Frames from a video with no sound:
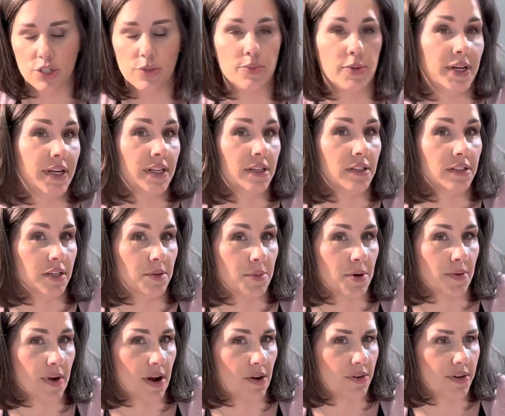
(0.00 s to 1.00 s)
sprinkled them
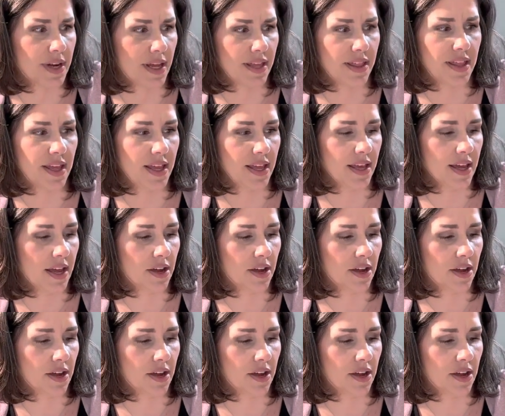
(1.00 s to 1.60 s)
around, I think.